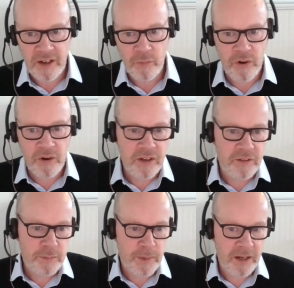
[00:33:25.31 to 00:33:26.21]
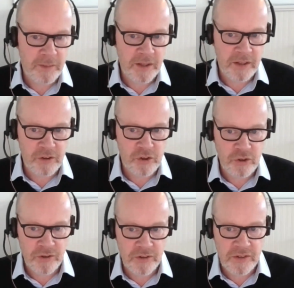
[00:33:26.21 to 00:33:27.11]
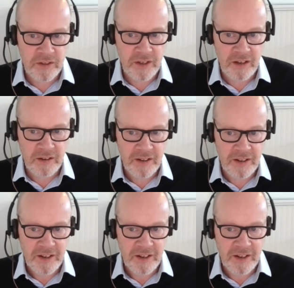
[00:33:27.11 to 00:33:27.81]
And what gives Parliament the assurance that they're